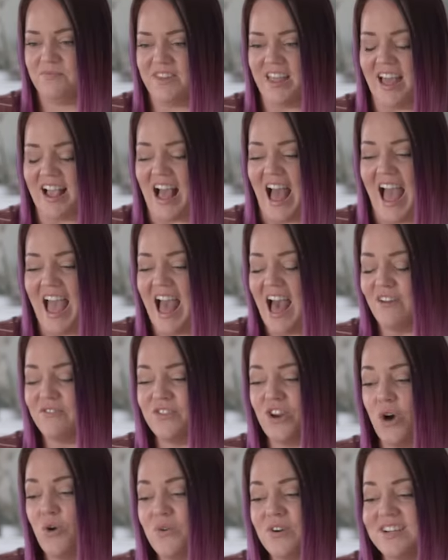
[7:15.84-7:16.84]
like I have
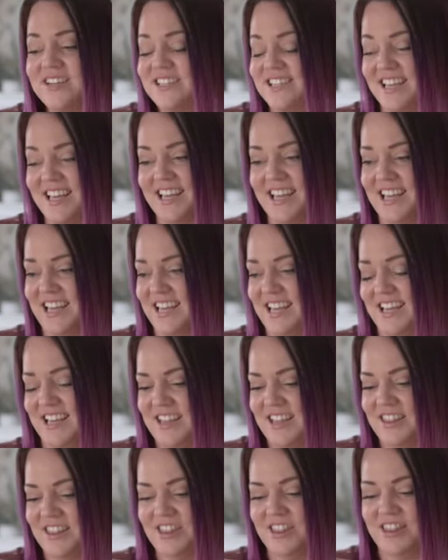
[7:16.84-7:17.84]
no critique.
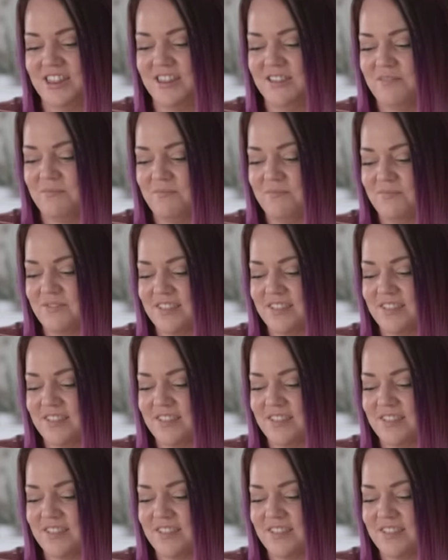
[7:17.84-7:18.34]
Except for the cherry